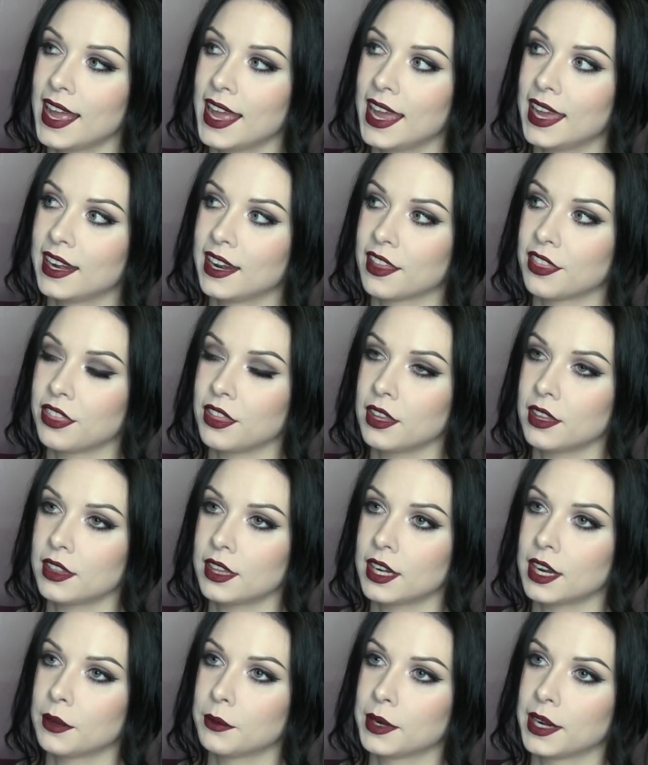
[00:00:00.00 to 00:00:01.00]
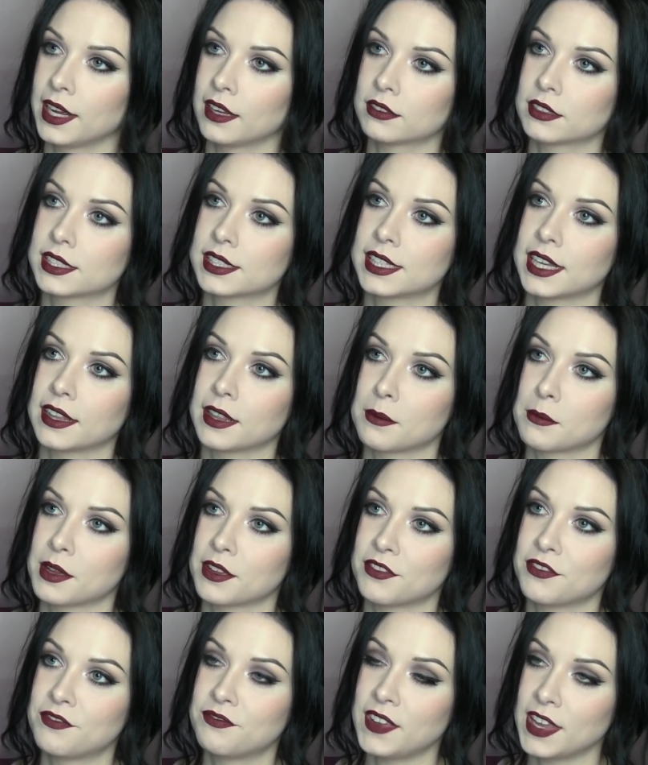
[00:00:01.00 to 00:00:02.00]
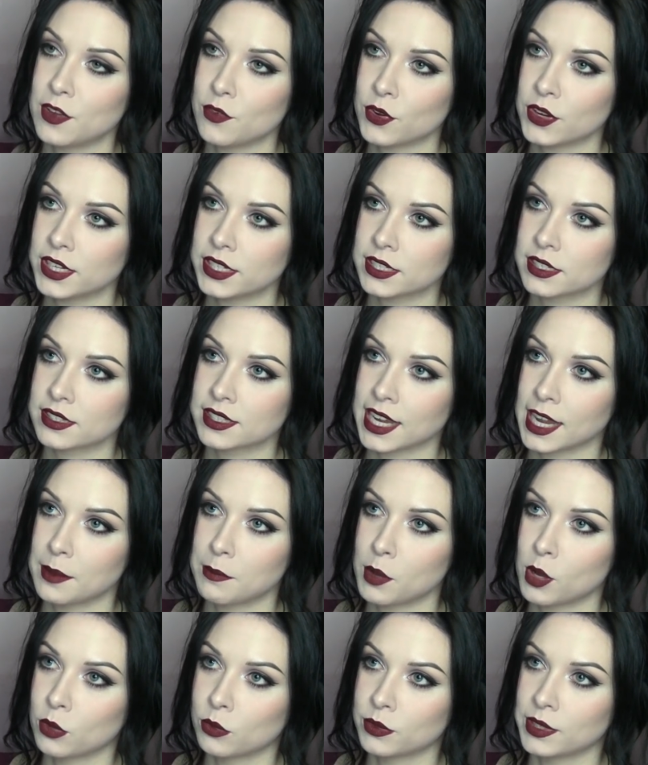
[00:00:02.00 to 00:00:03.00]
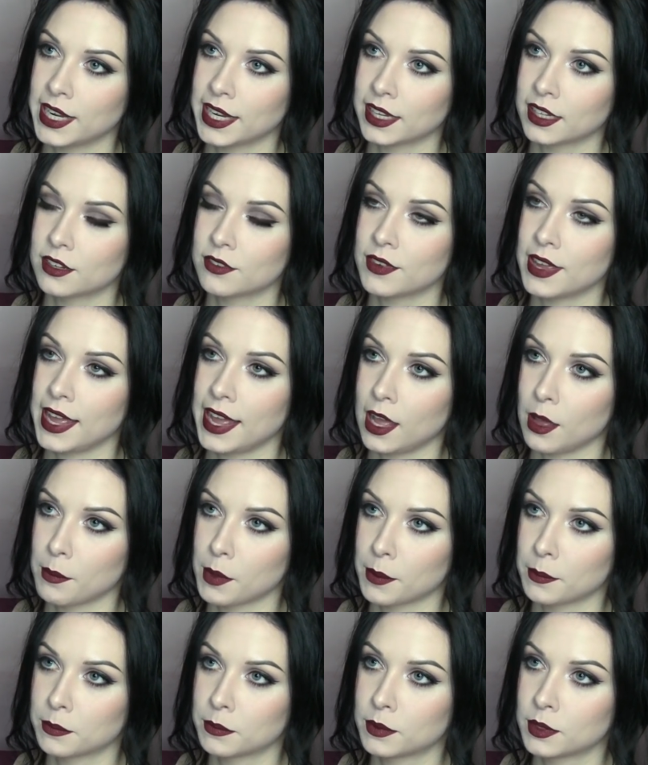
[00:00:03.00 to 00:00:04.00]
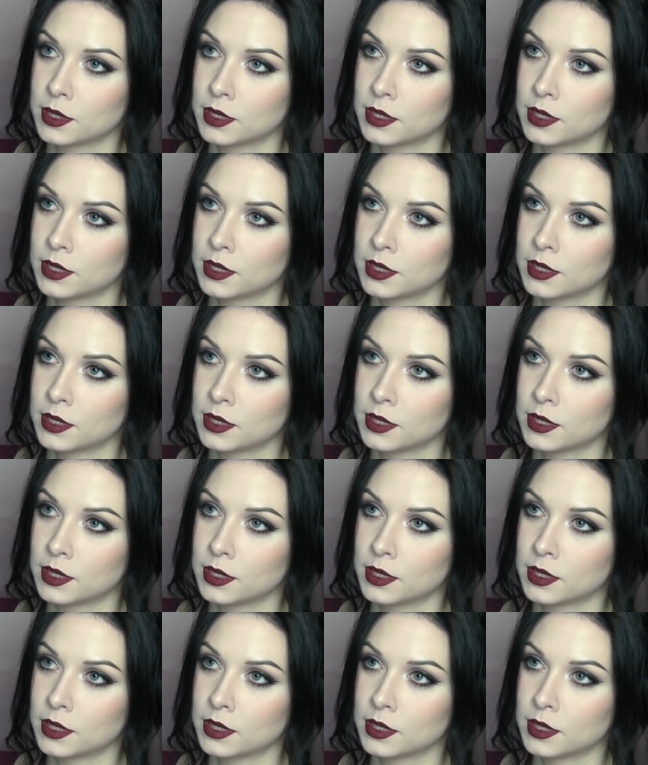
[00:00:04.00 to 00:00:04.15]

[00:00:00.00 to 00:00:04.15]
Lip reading: And I think that I would have to say that my favorite Type O Negative album